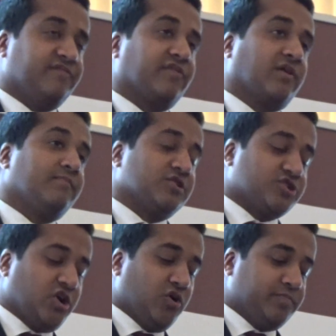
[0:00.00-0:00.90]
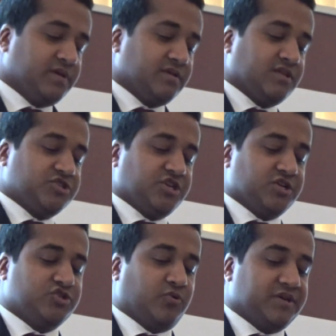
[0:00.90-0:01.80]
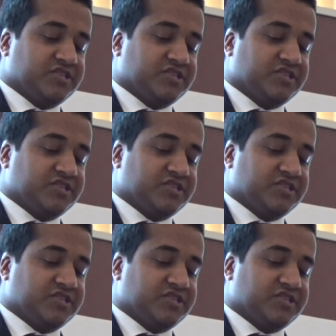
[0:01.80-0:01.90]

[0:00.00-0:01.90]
We very much hoped that she could join